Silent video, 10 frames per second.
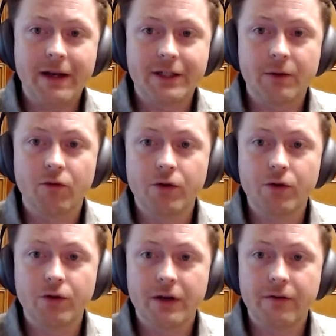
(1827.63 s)
right,
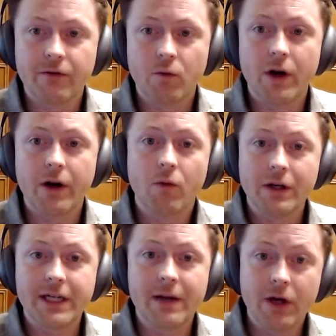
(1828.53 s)
and some
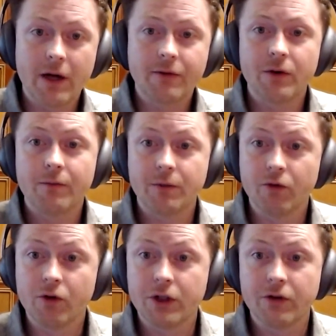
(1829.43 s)
roots of where
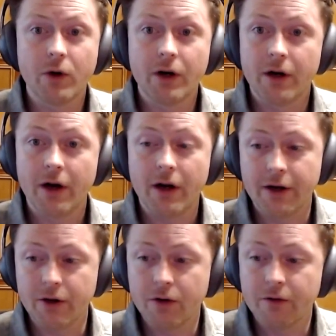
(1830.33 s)
OneTable comes from,
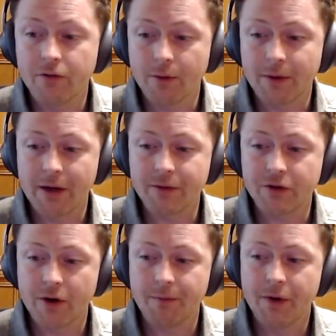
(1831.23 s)
some roots of
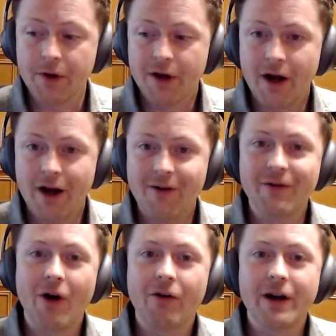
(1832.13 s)
where Uniform
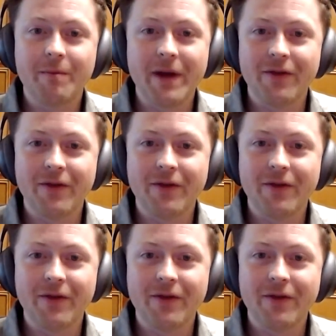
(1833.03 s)
comes from,